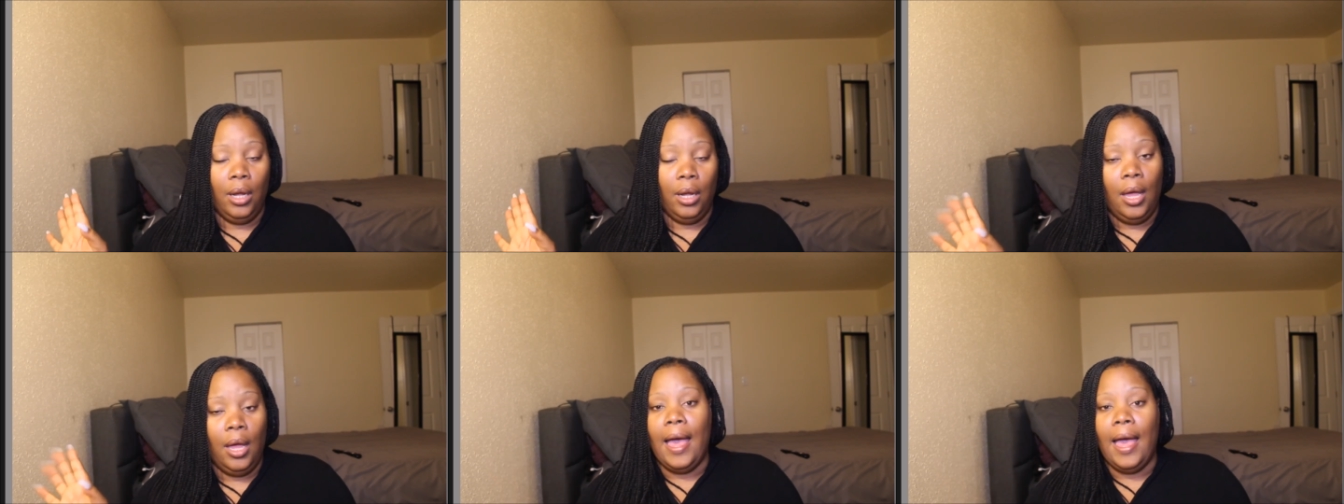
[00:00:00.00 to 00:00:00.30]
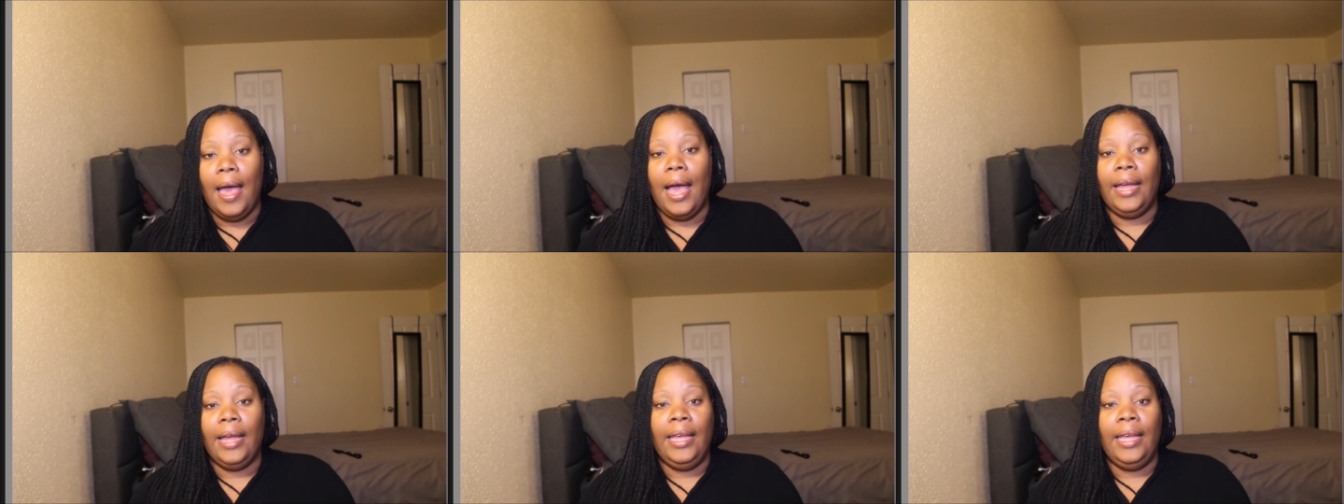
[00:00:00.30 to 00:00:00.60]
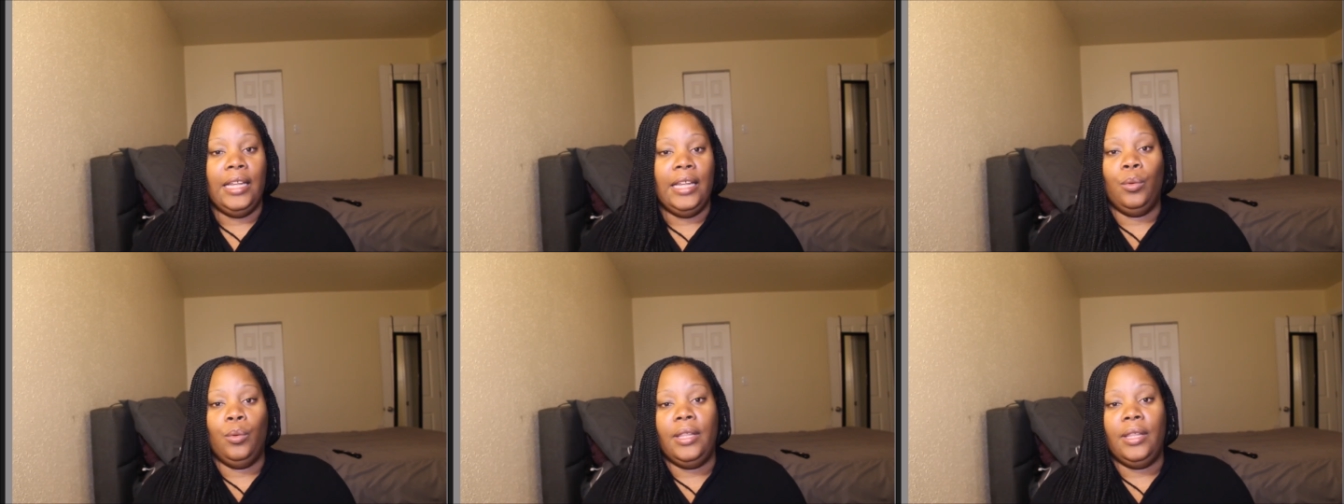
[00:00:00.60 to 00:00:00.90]
I
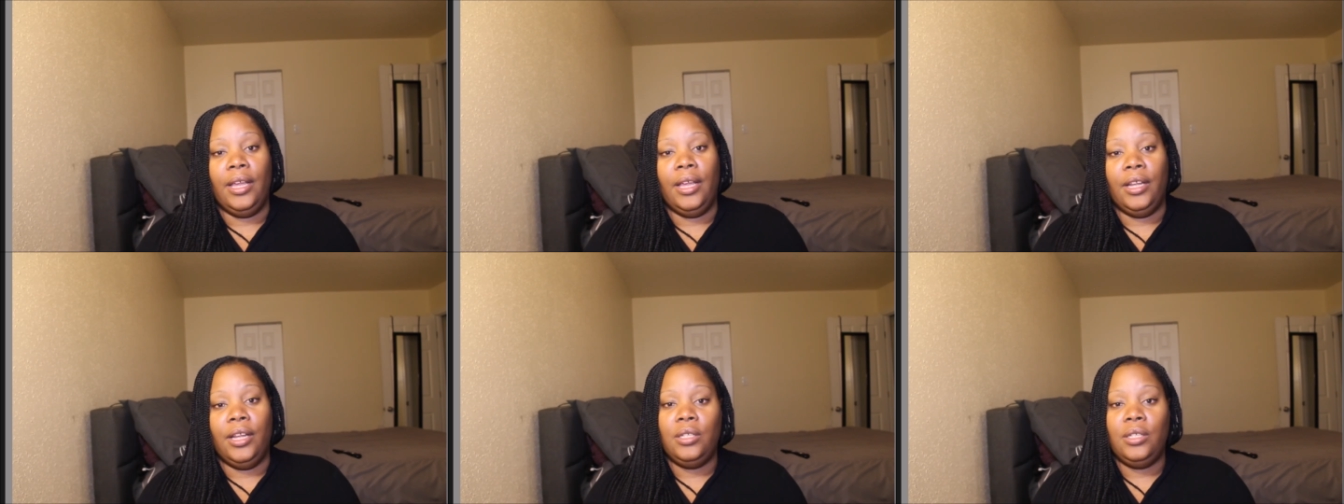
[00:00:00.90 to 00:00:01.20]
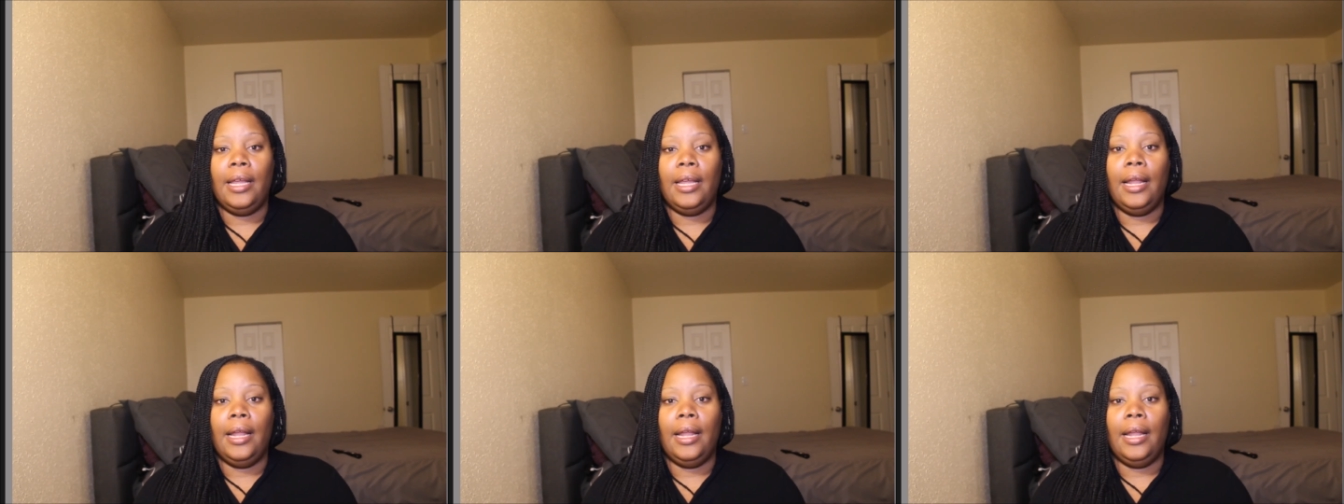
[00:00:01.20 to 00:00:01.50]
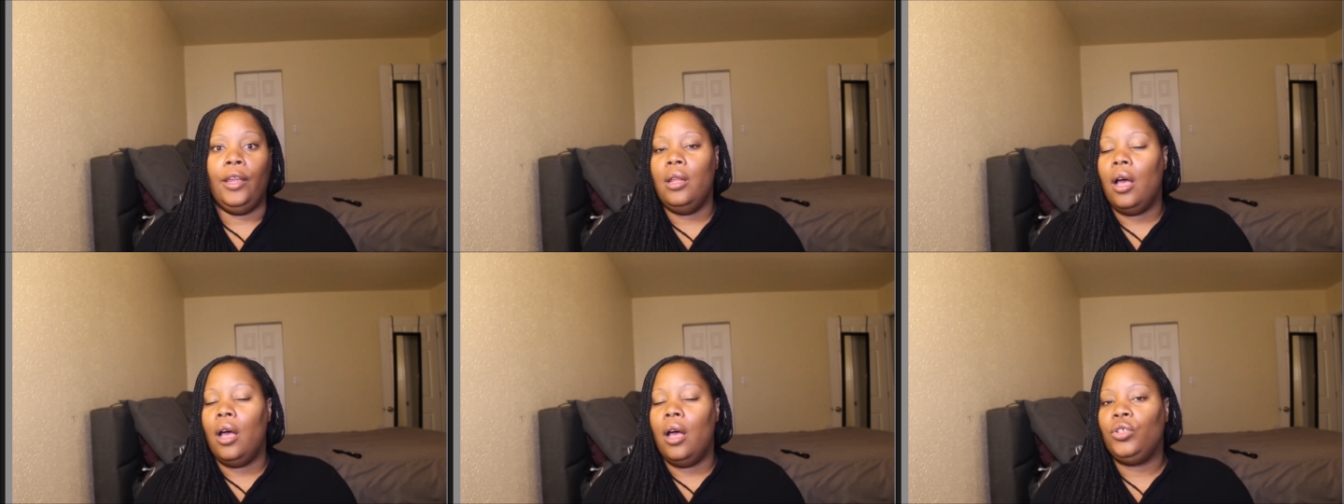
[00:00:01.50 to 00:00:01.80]
can't deal with that. And she said,
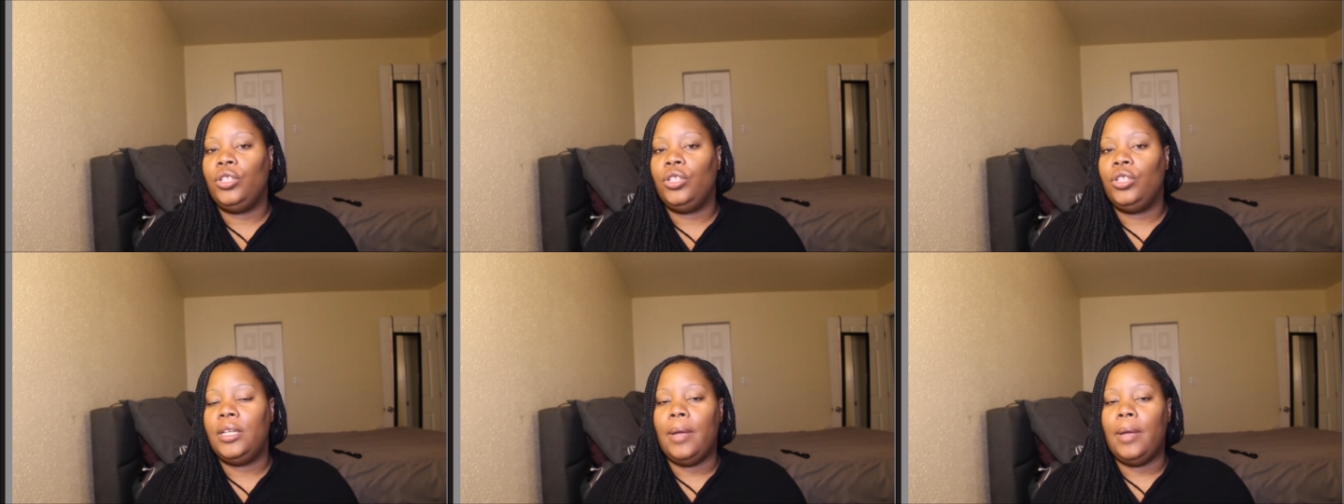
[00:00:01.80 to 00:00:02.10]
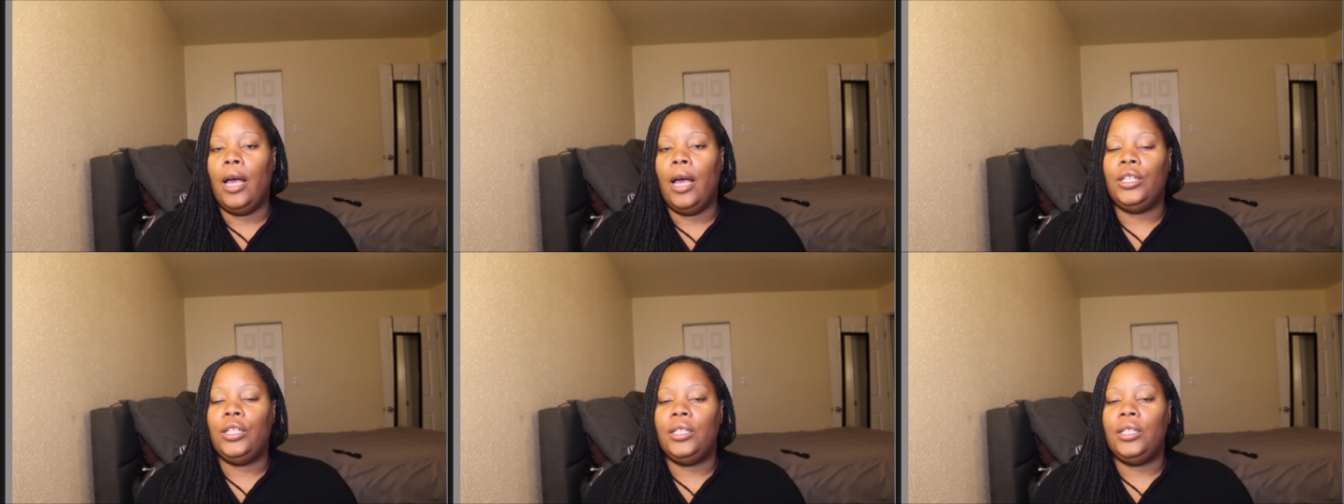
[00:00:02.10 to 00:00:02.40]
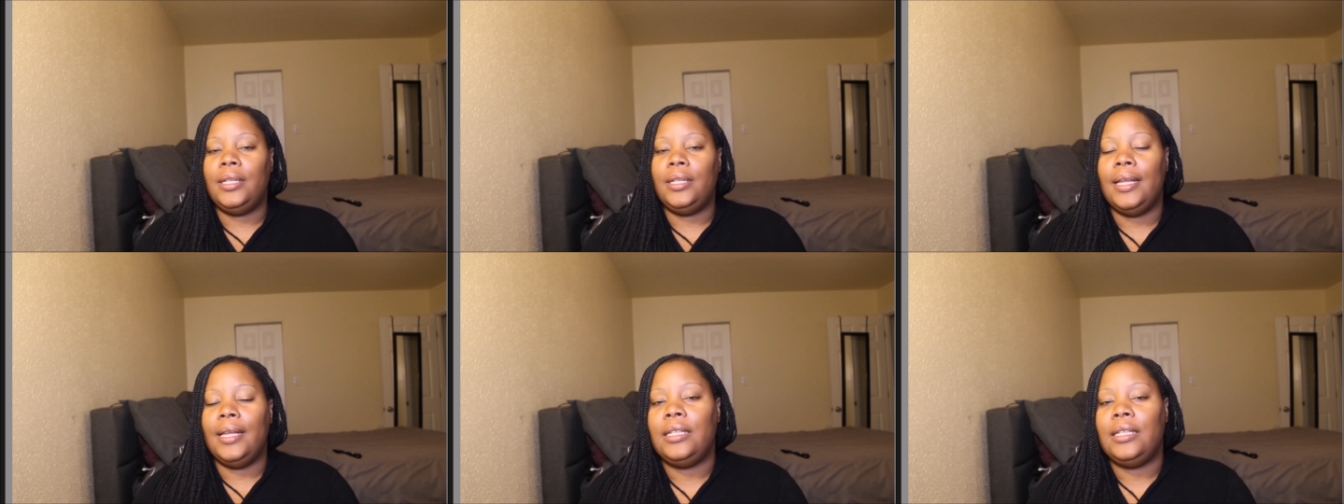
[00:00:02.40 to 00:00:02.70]

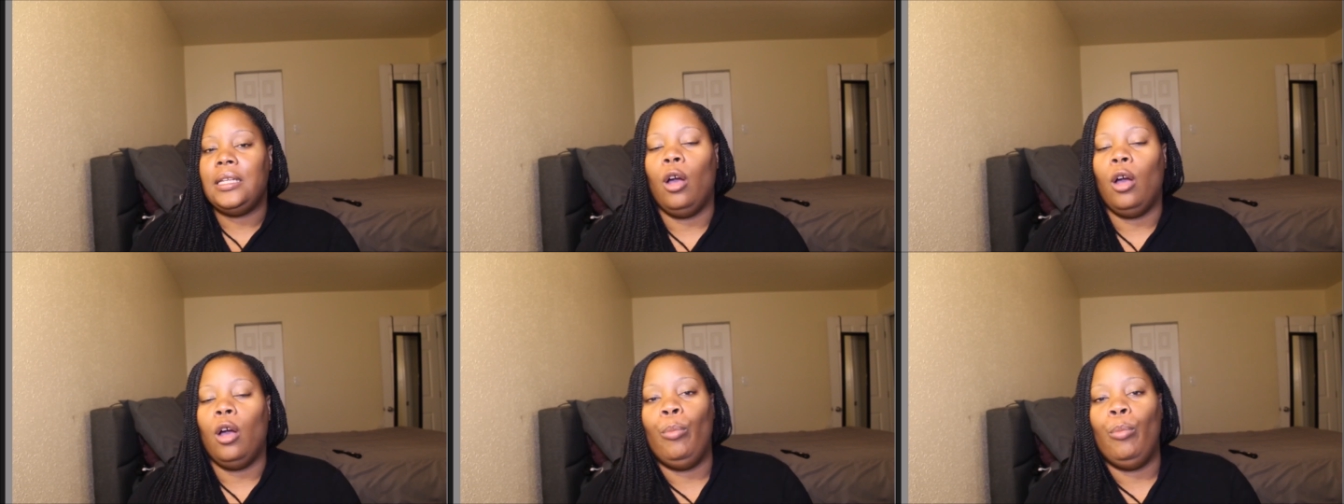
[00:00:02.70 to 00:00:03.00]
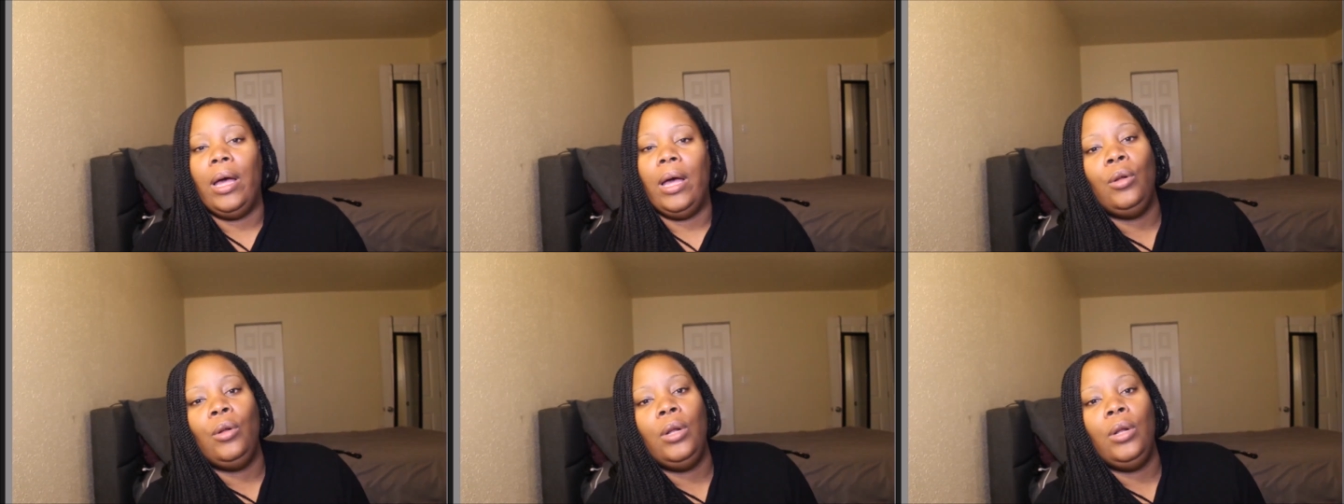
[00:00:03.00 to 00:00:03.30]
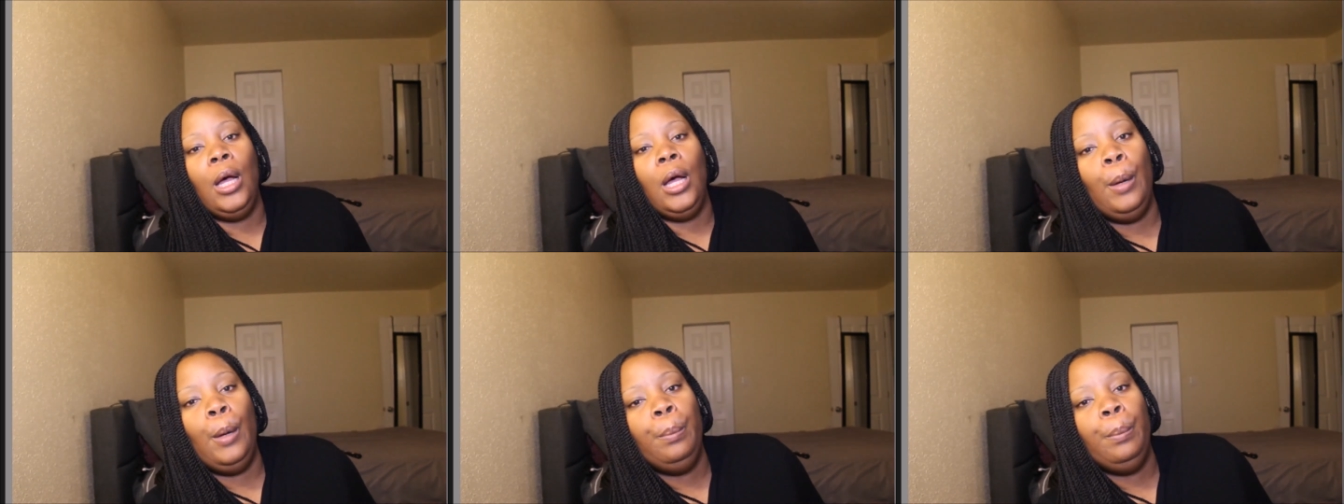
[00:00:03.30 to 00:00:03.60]
she did talk
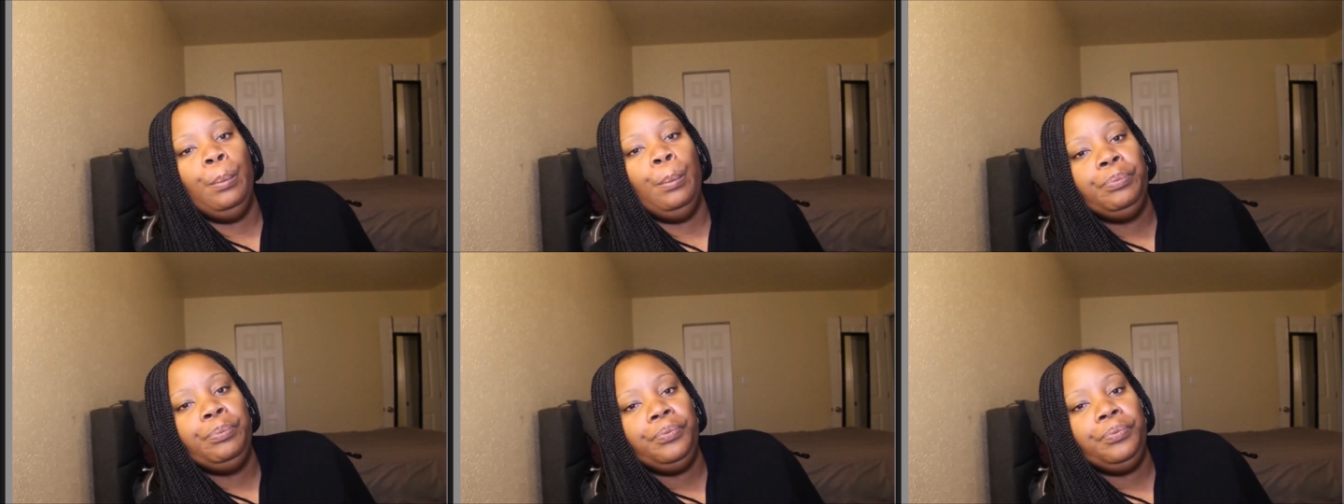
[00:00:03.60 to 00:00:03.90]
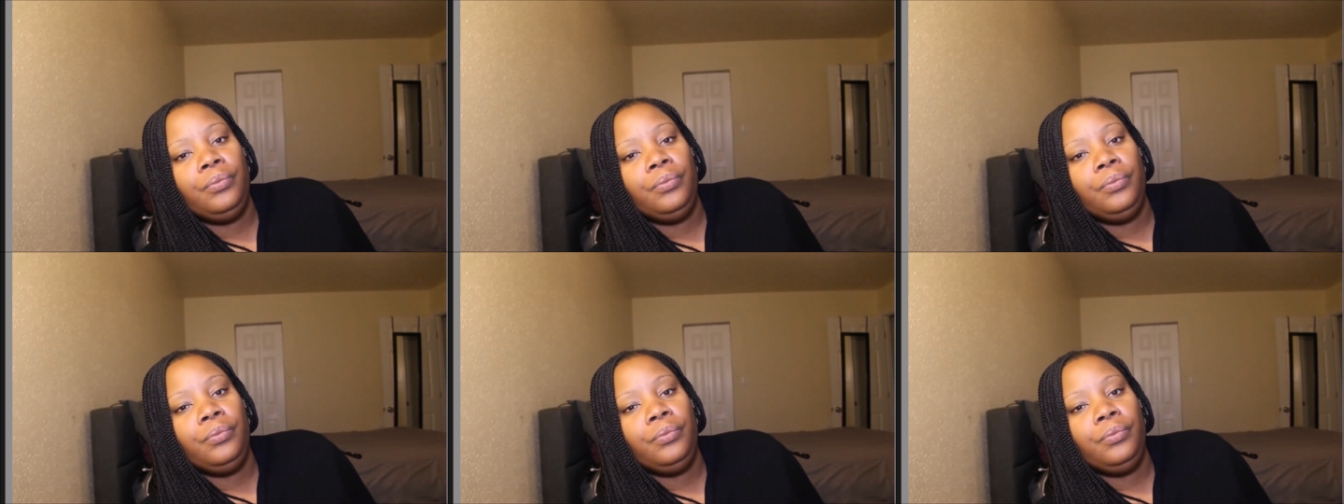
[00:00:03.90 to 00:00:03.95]
about,